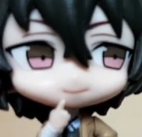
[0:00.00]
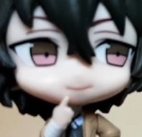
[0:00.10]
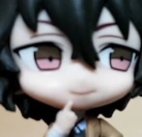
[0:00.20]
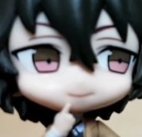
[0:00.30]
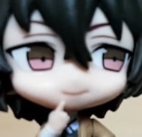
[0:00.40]

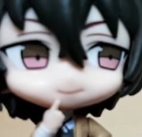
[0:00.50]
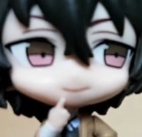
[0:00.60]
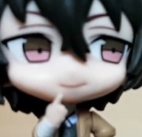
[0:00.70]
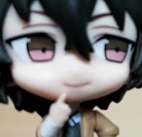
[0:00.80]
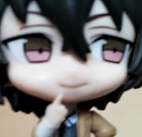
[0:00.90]
hang out
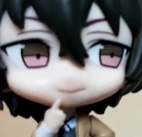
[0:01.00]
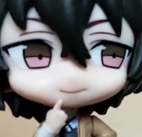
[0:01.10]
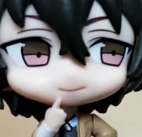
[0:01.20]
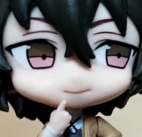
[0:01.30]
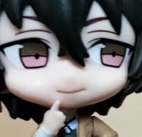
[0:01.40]
with them.
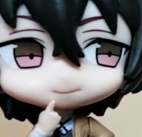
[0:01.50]
Okay,